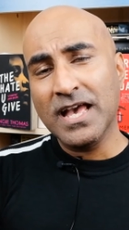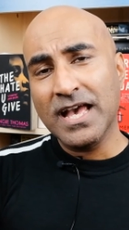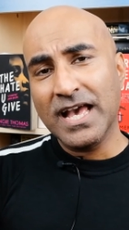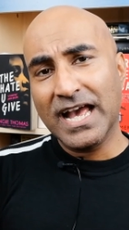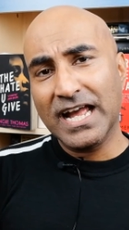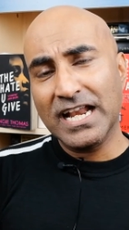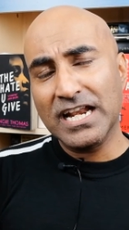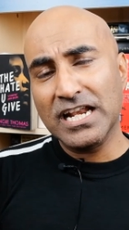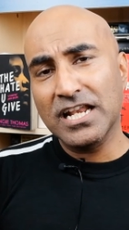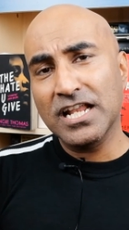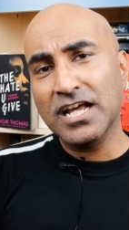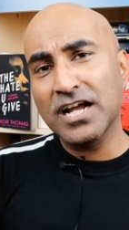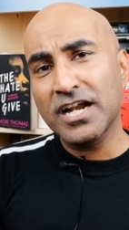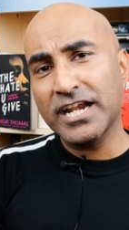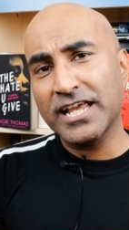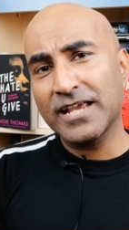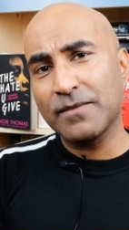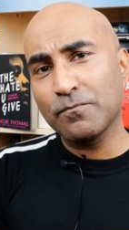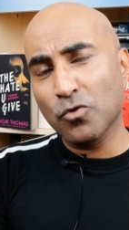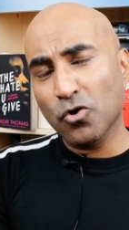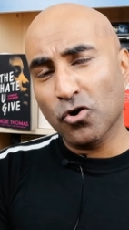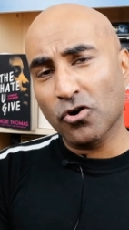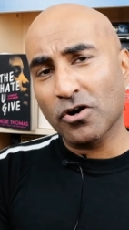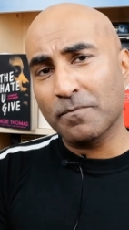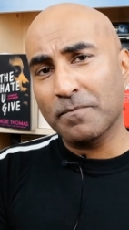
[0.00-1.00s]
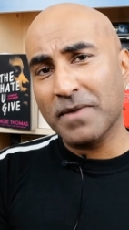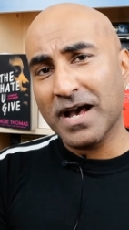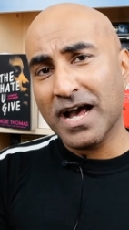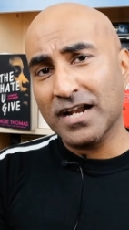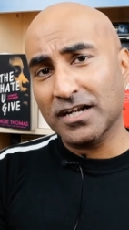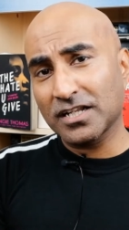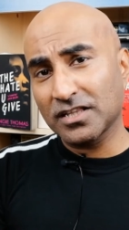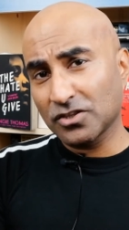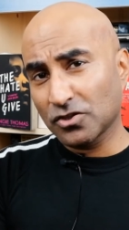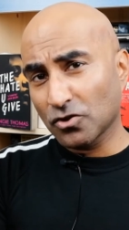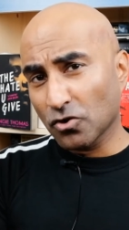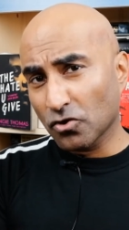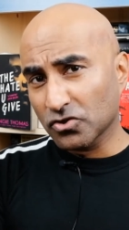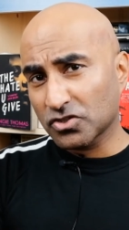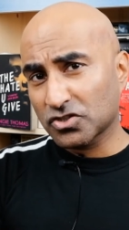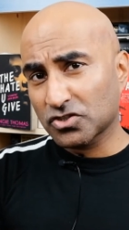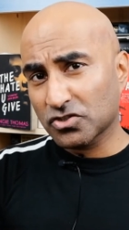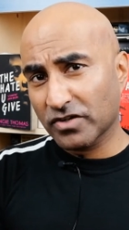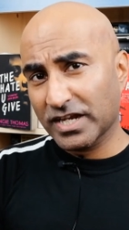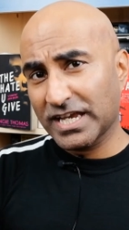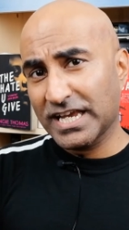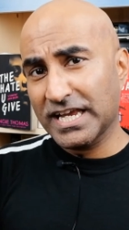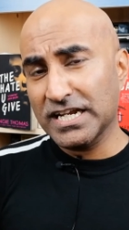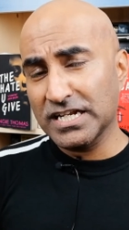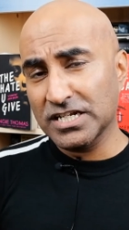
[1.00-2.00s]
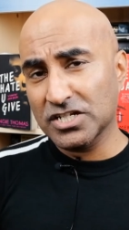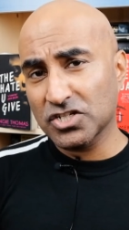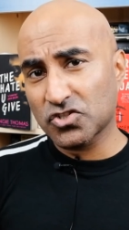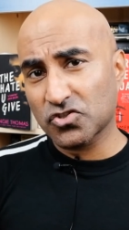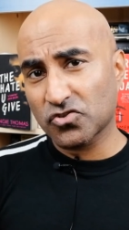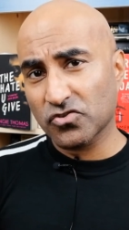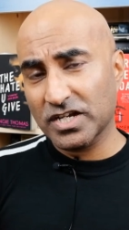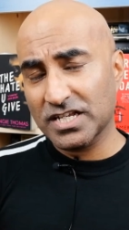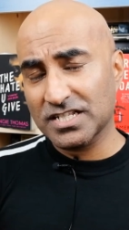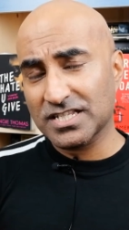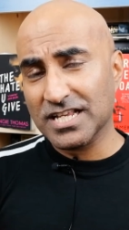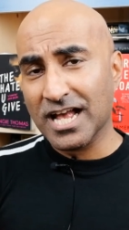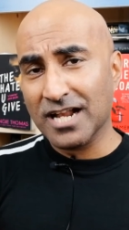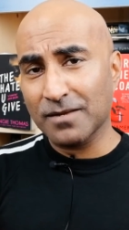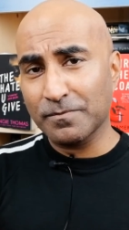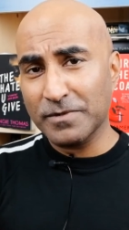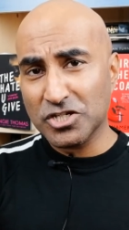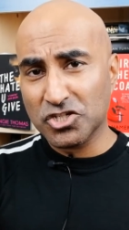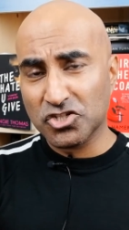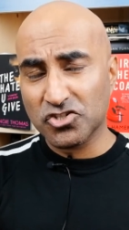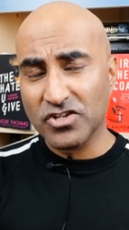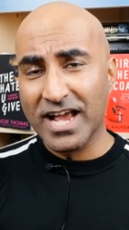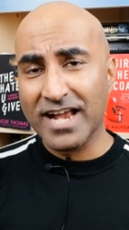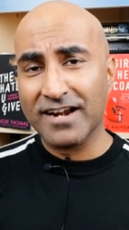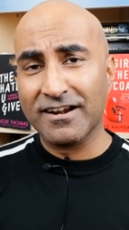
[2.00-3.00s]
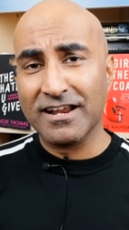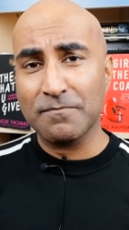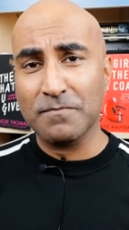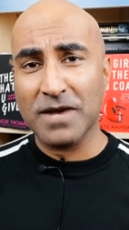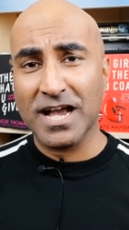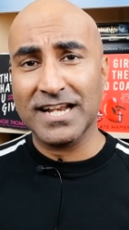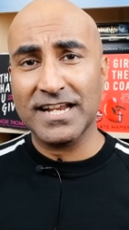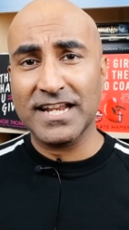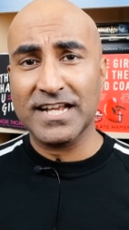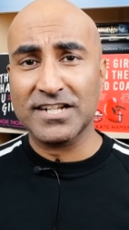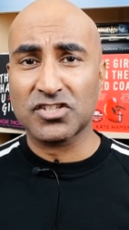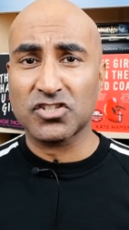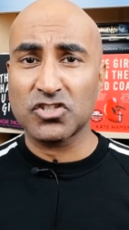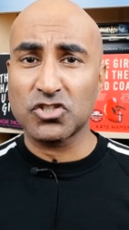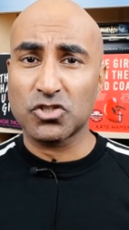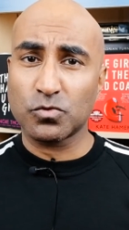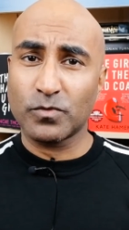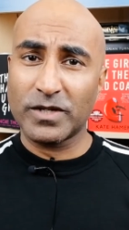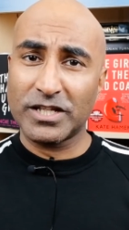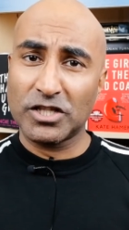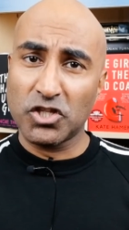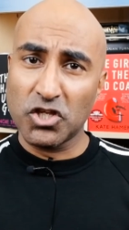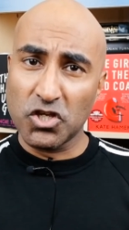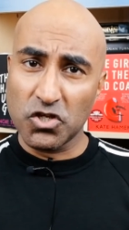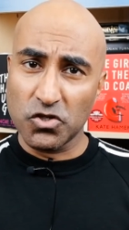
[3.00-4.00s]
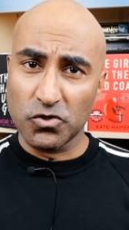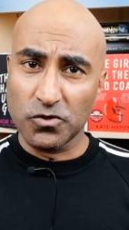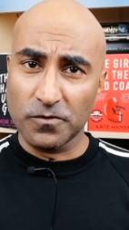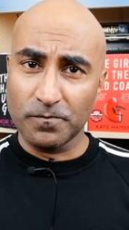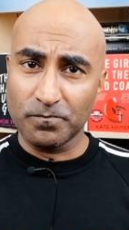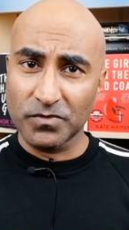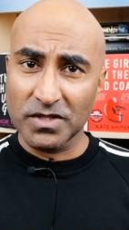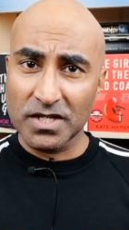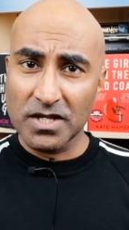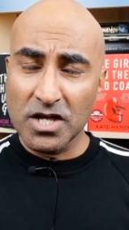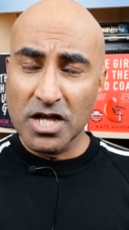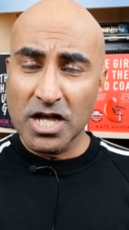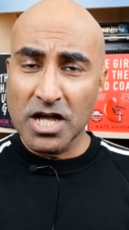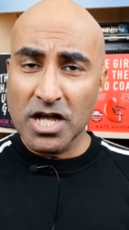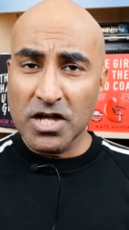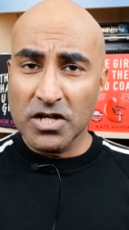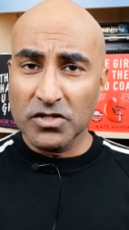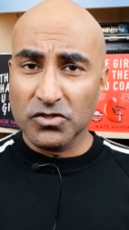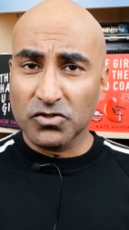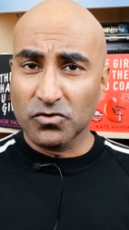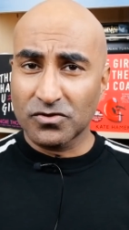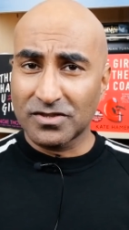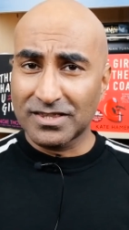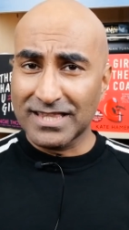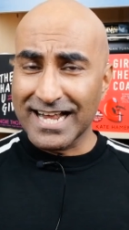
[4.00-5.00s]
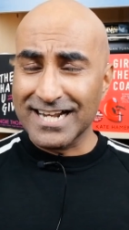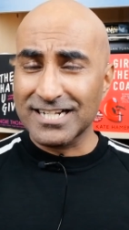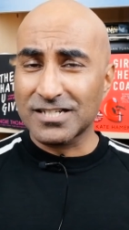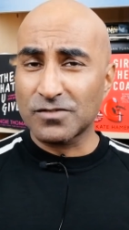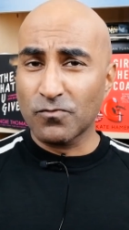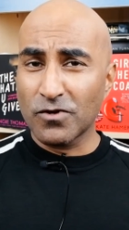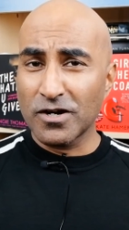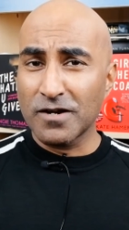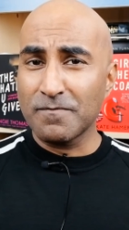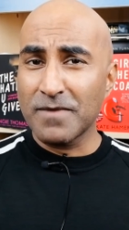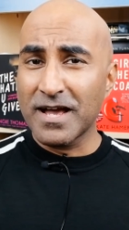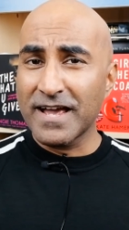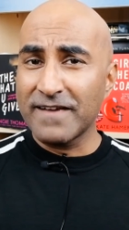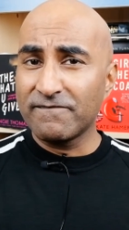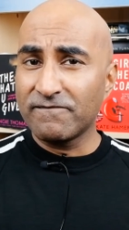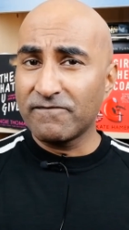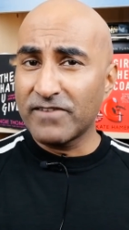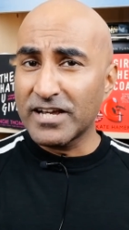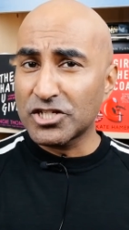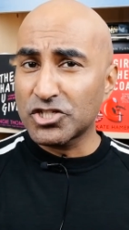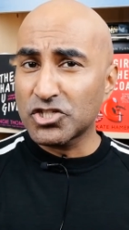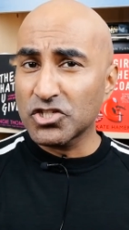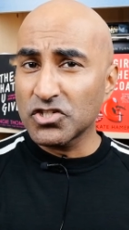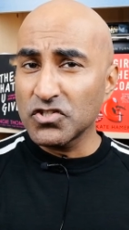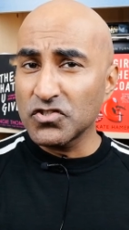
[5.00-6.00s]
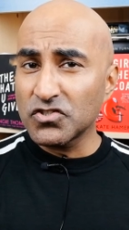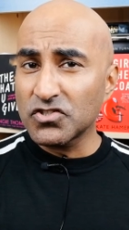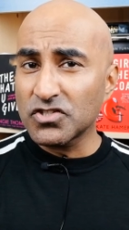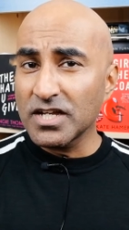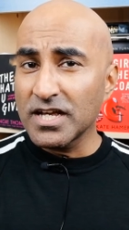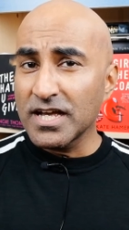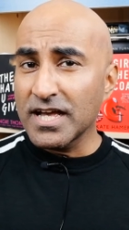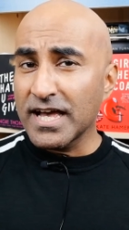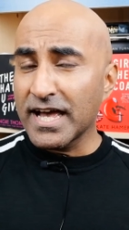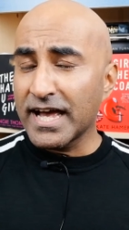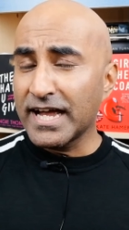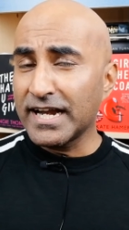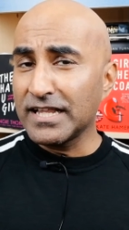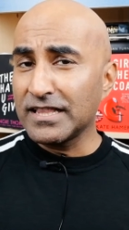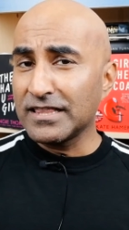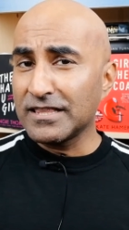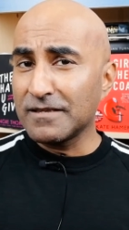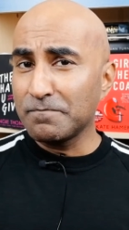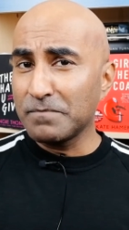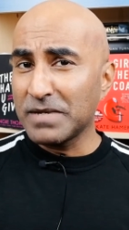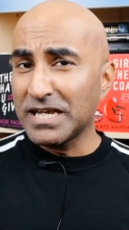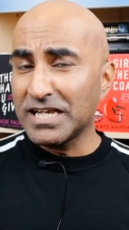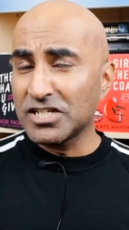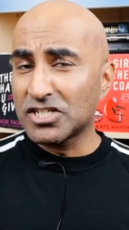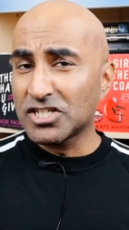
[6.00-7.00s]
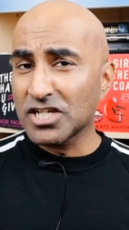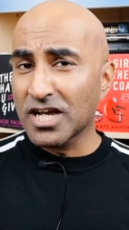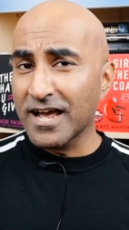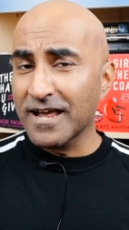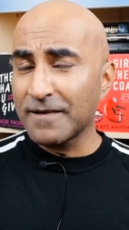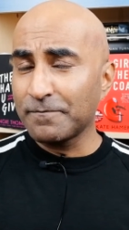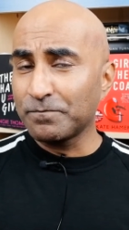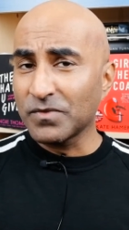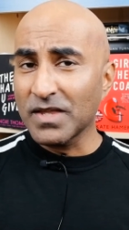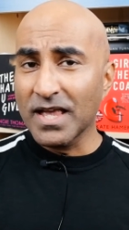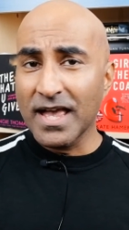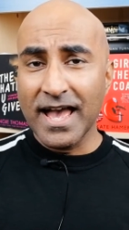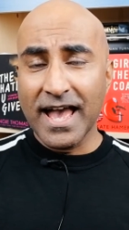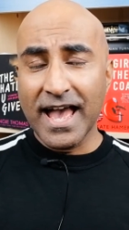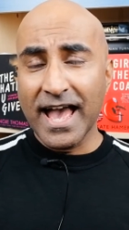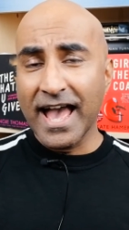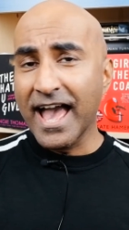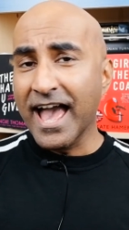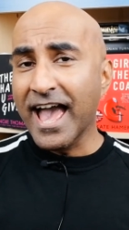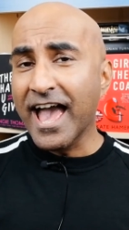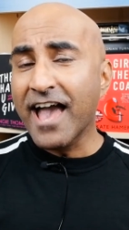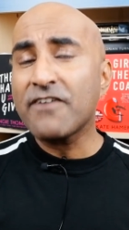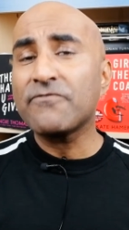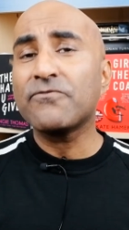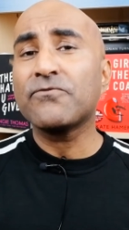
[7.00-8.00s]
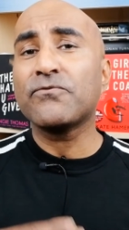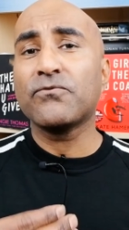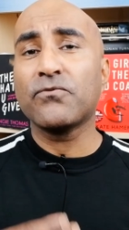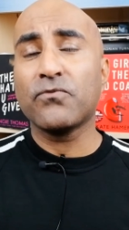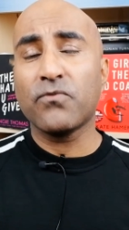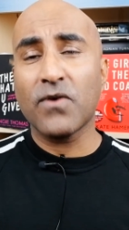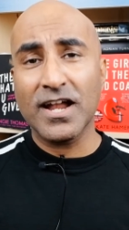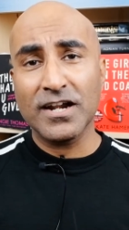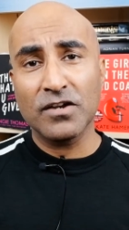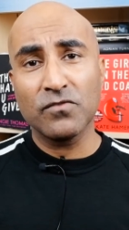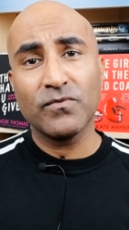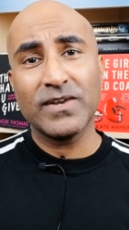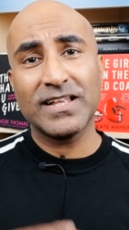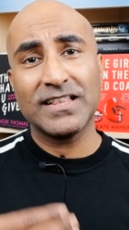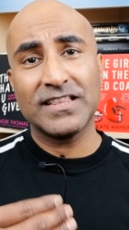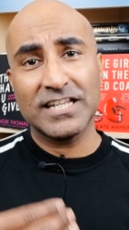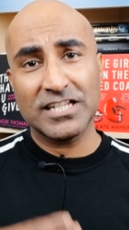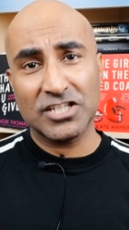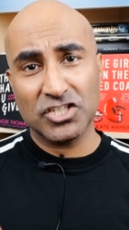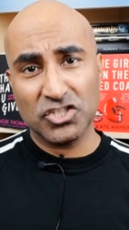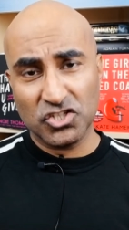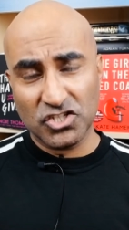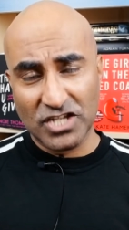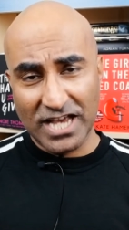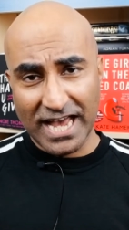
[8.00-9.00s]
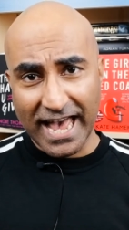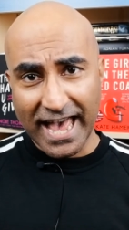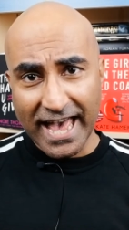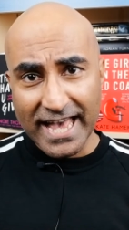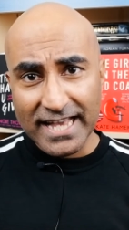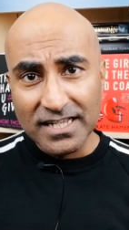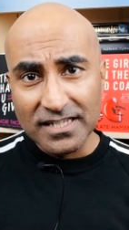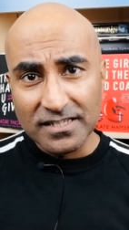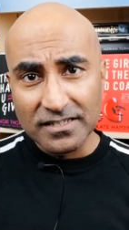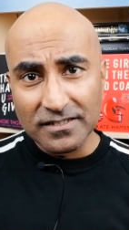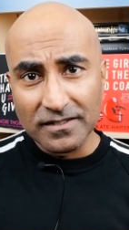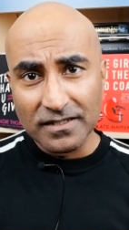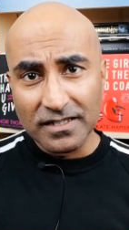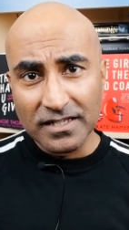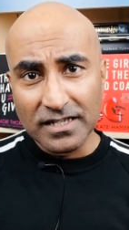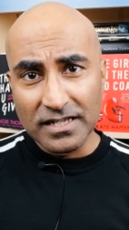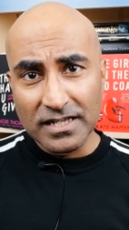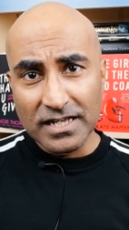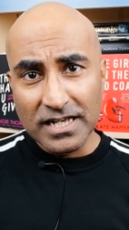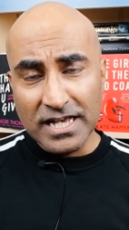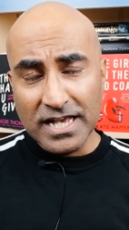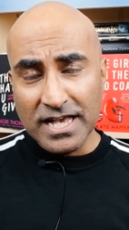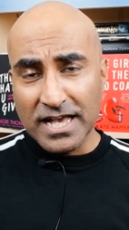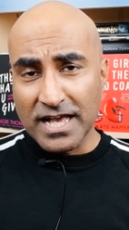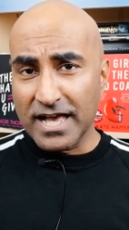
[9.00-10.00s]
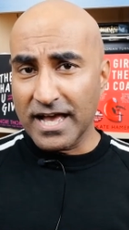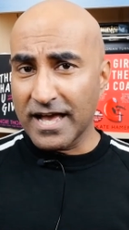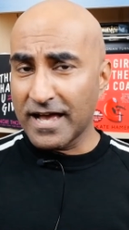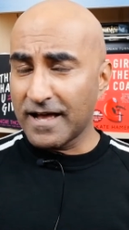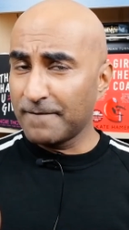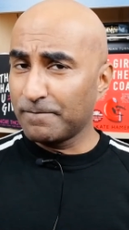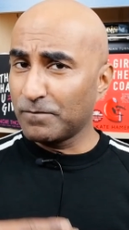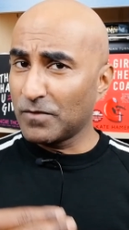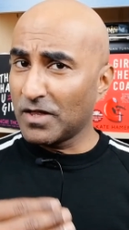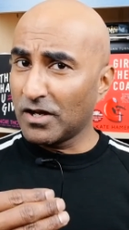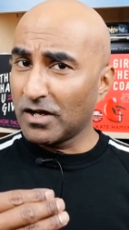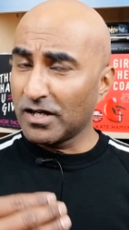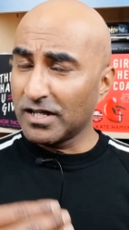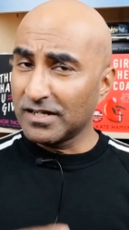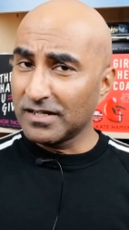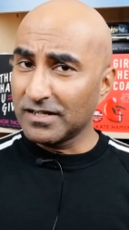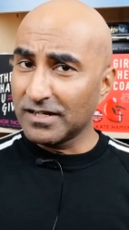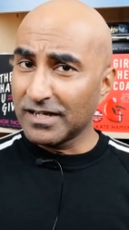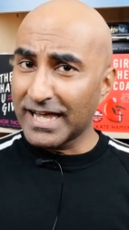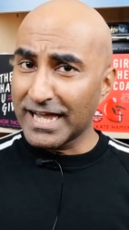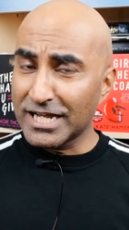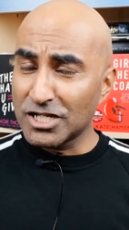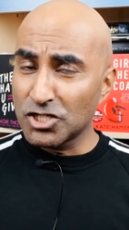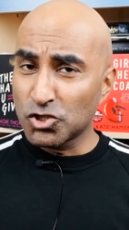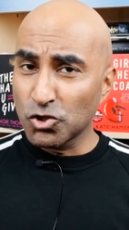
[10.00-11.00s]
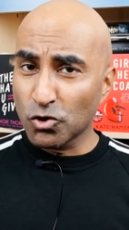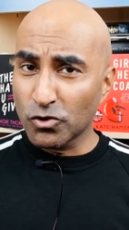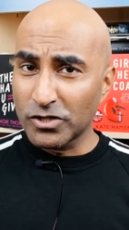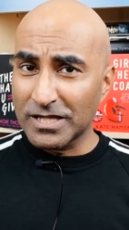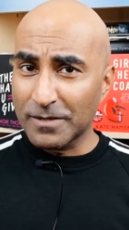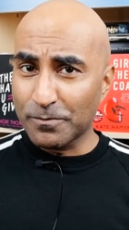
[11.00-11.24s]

and learning more about those three industries, I'll be sharing my lessons with you. So that's one of my visions. And in the meantime, have fun with this tag. Enjoy the